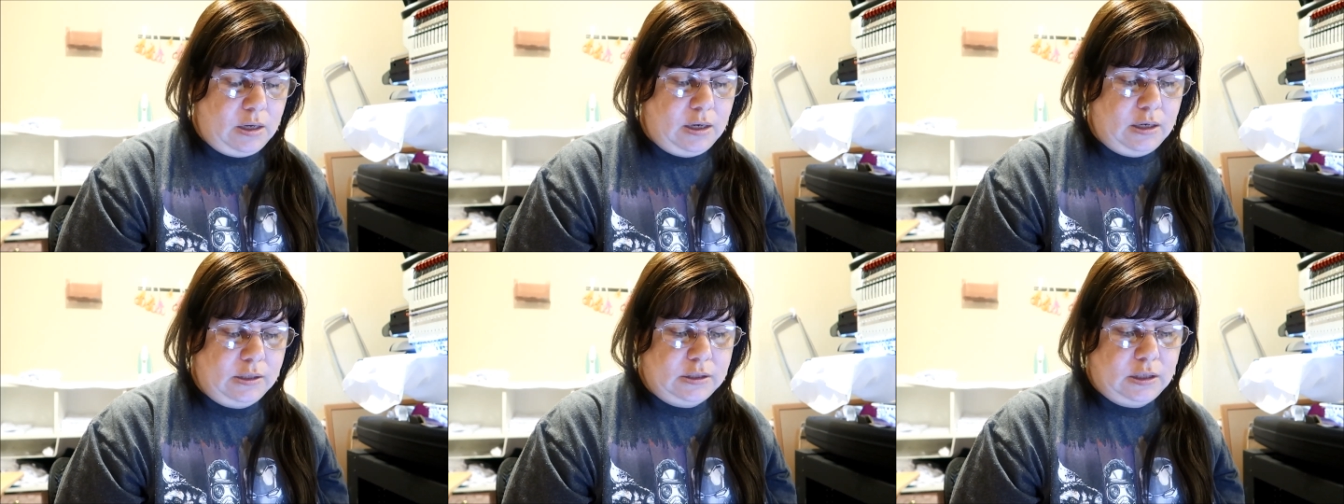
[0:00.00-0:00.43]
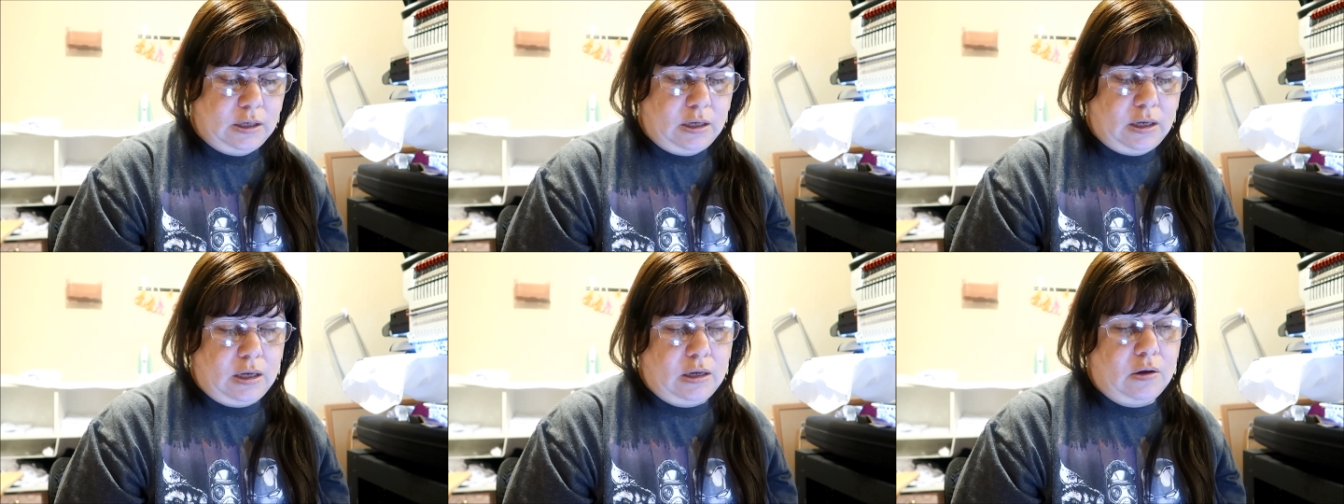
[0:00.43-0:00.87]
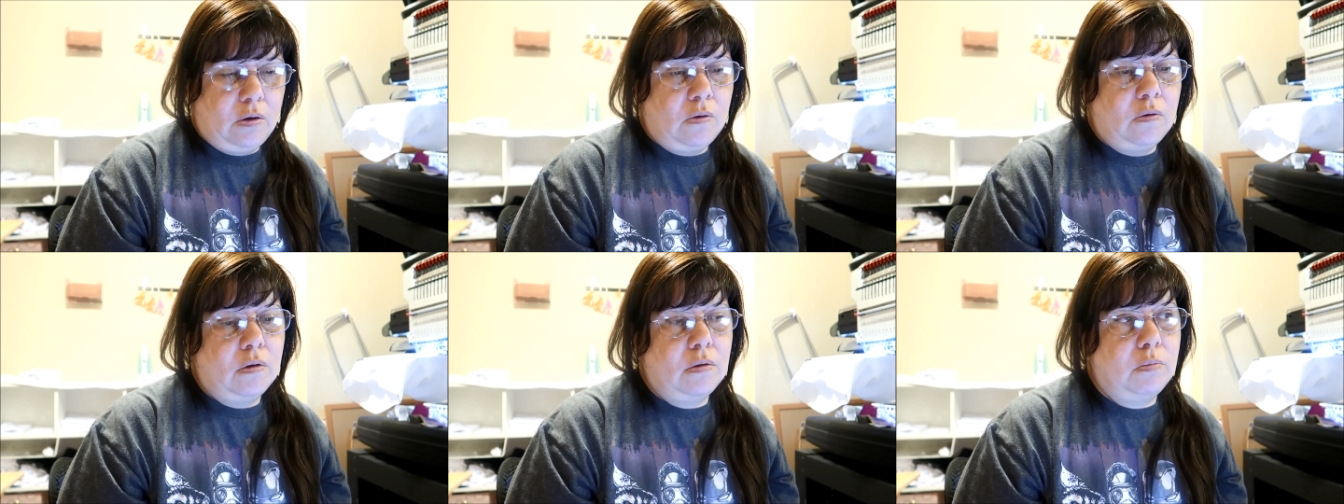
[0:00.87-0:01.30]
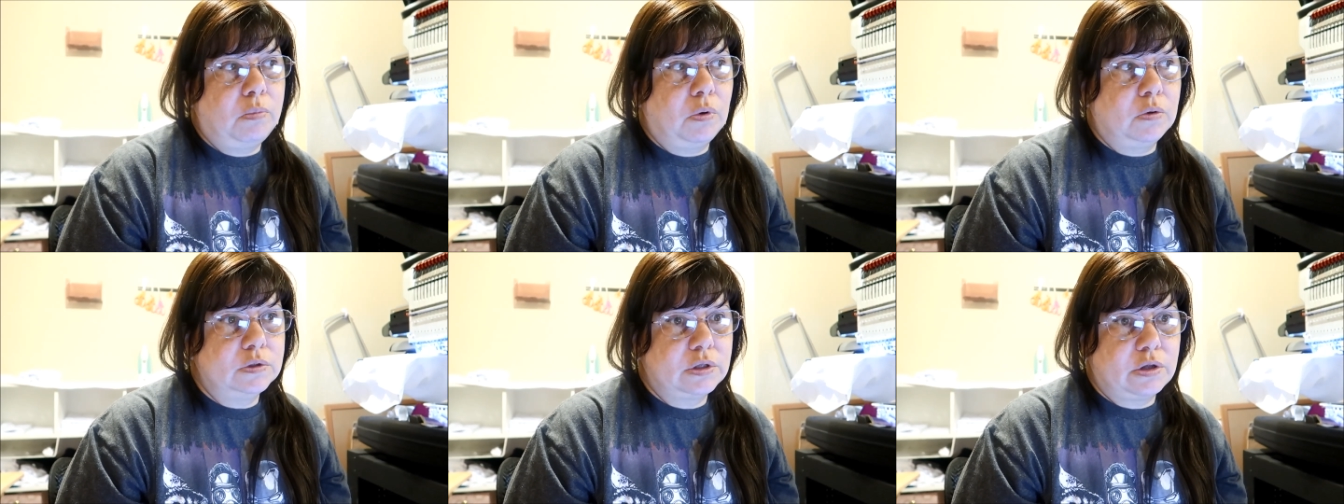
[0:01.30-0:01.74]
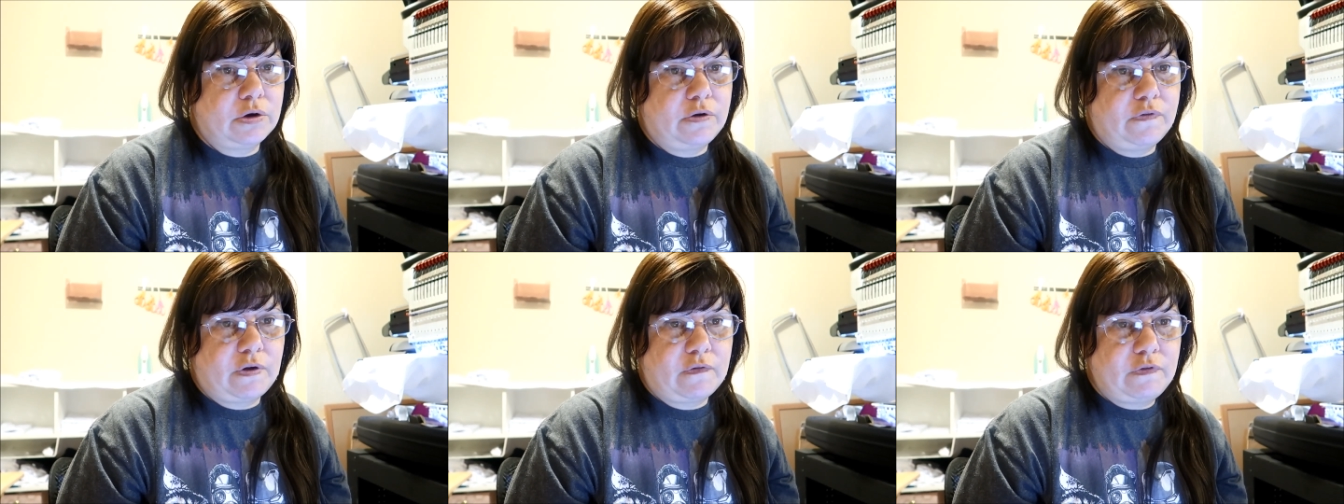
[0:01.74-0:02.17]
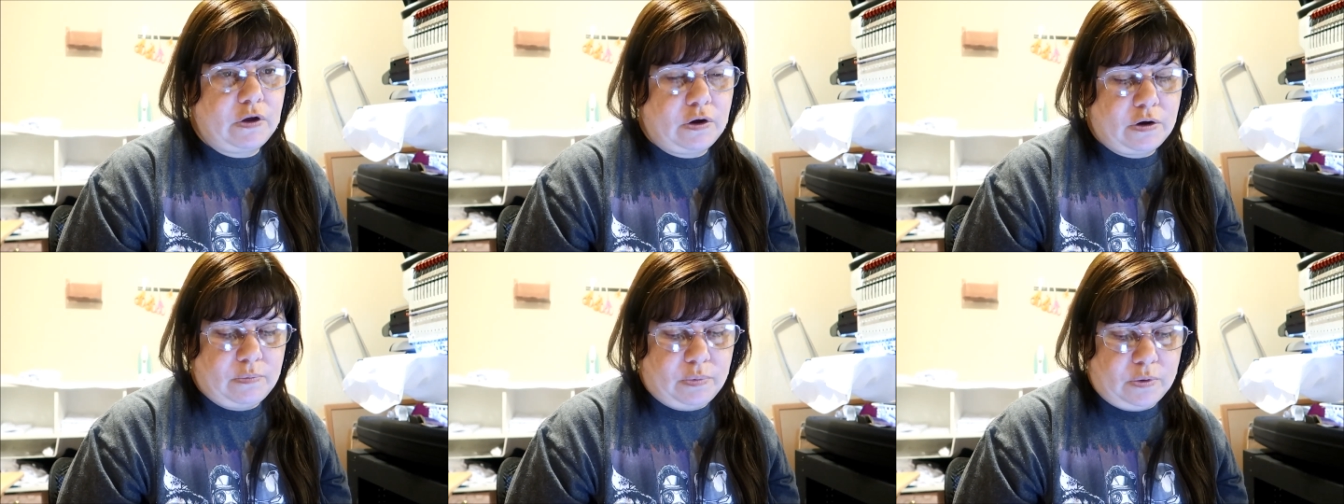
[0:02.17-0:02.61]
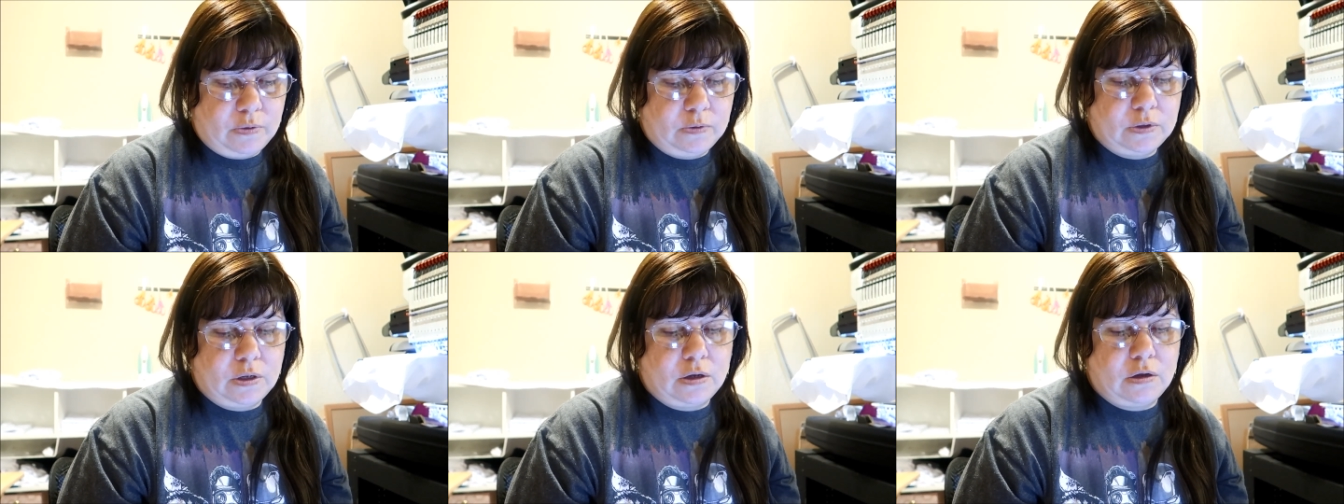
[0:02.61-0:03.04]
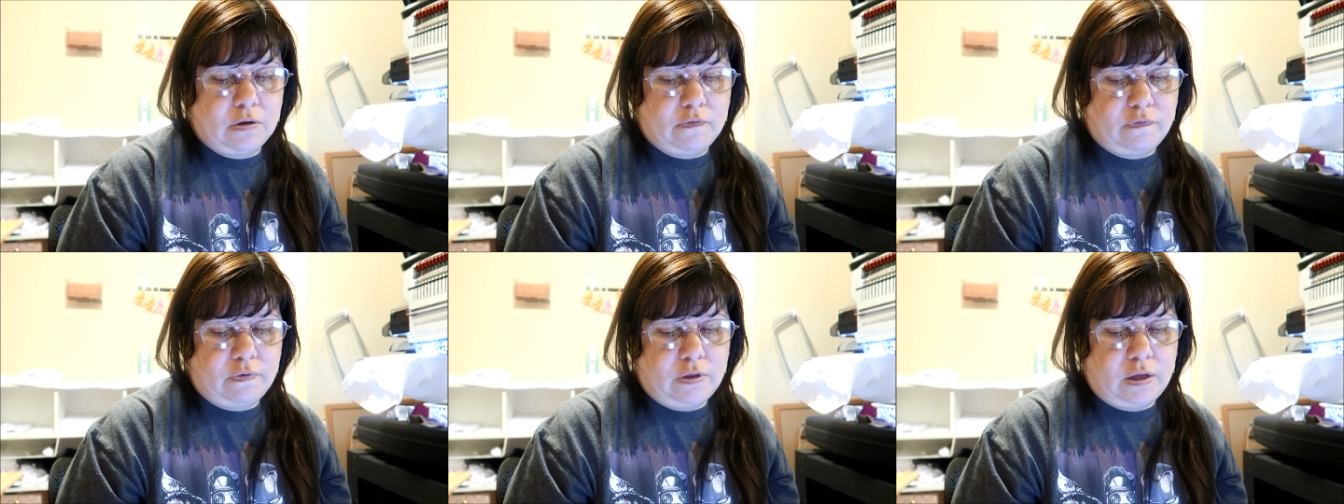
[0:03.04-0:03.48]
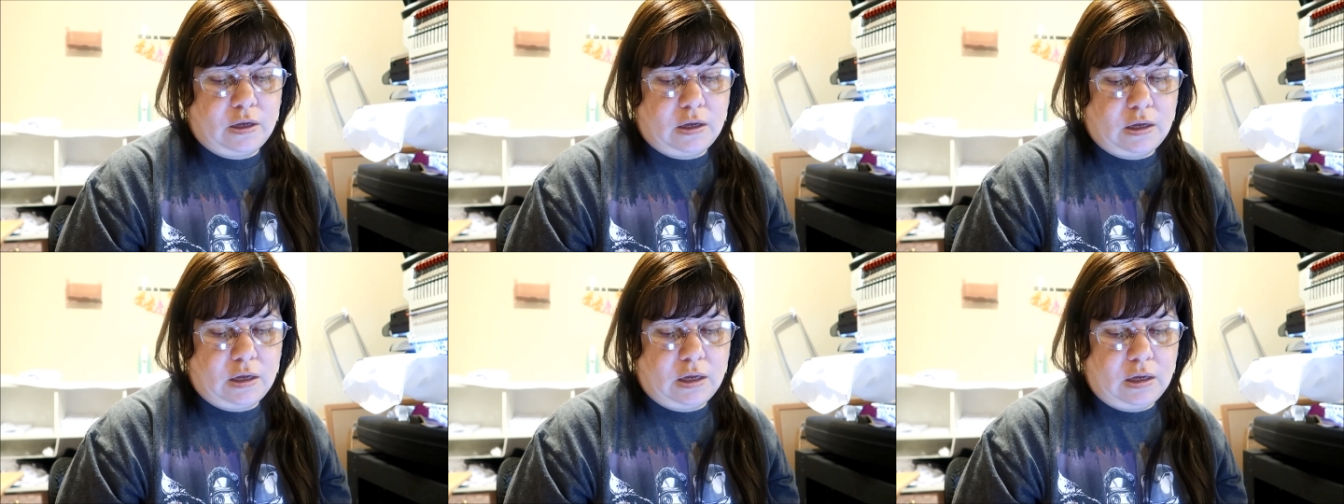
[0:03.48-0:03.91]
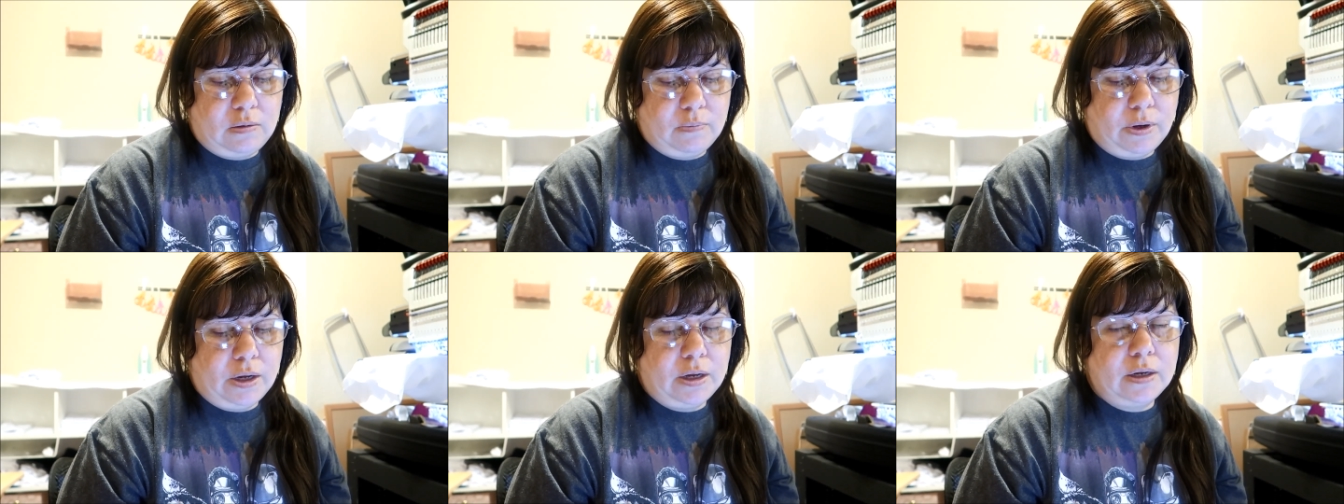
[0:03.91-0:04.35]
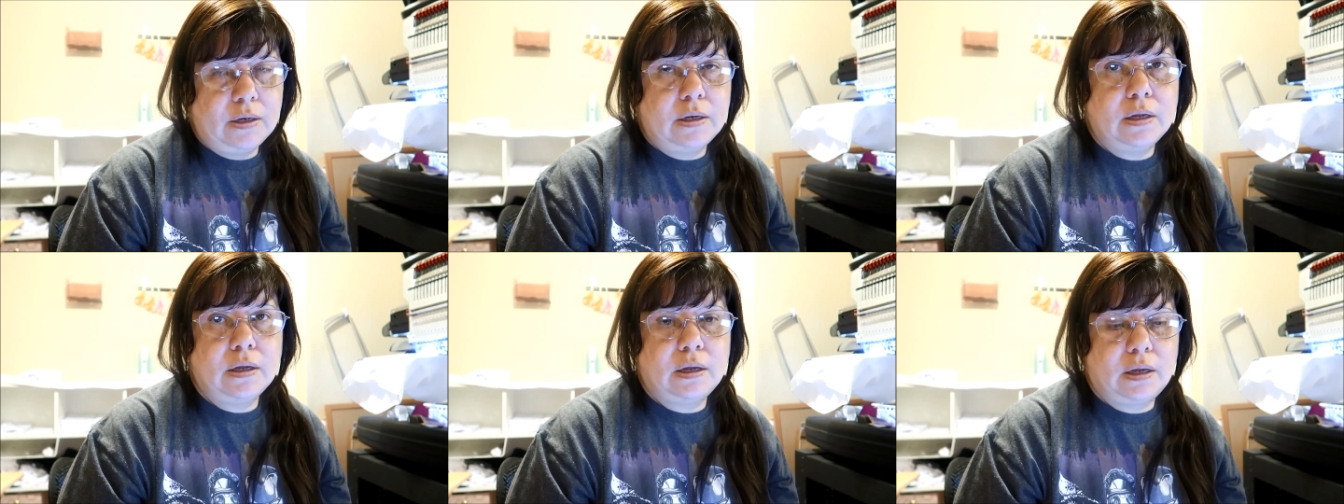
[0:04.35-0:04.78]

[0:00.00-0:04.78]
And it's a whole bolt, 35-yard bolt of the Heat and Bond.